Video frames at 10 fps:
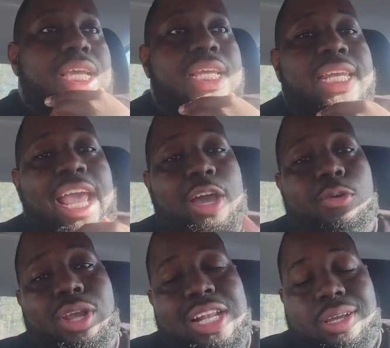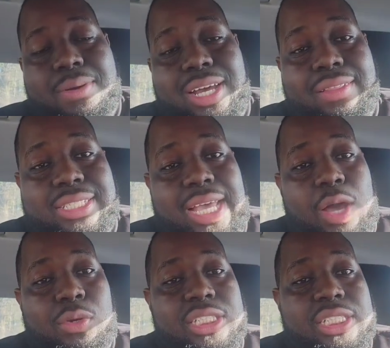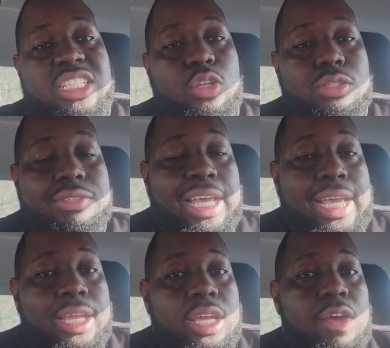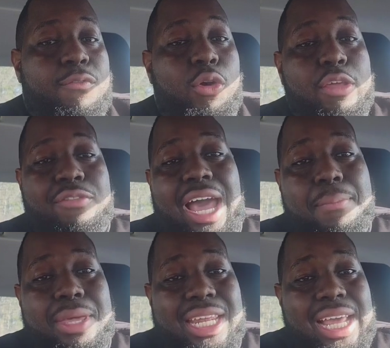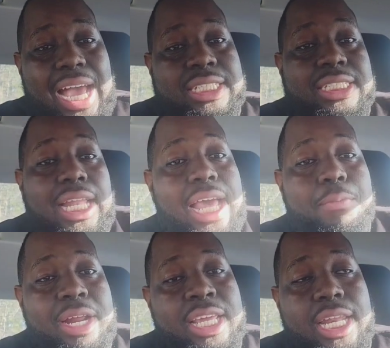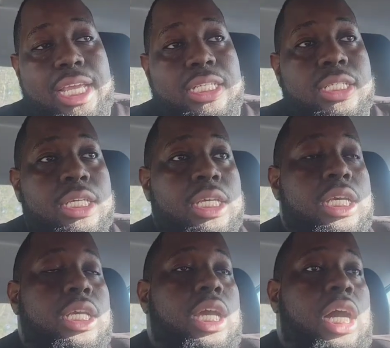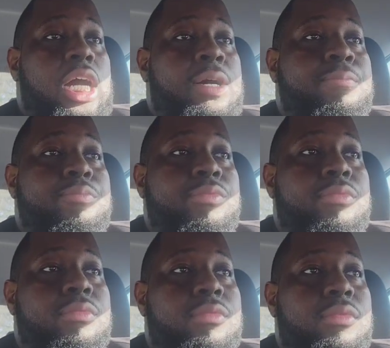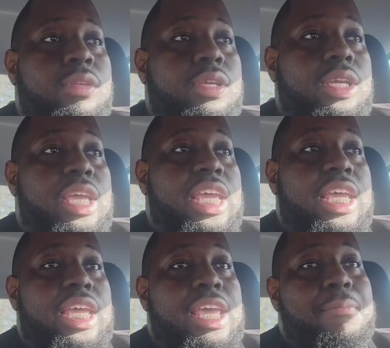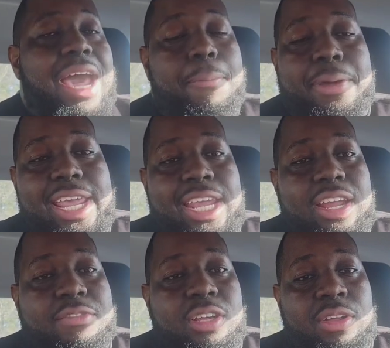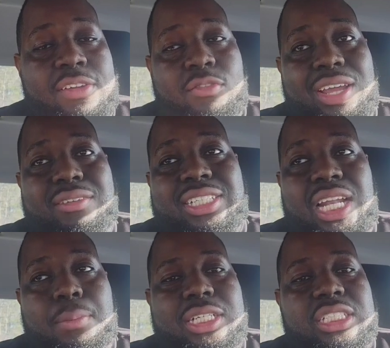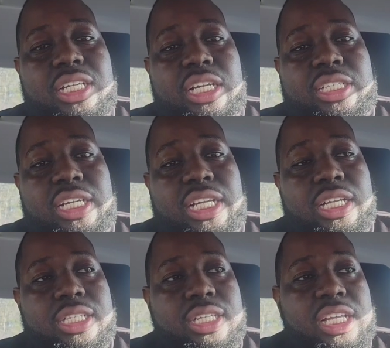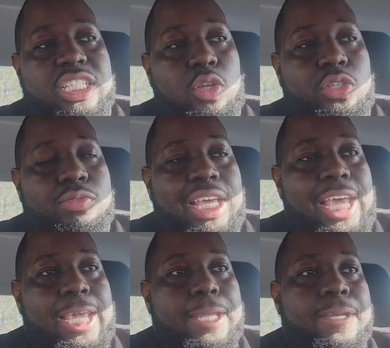Now, we got to talk about the other side, which is the exclusive tag. $45 million. That's a lot of money. It is. In my opinion, if the Ravens sign Lamar Jackson to the exclusive tag,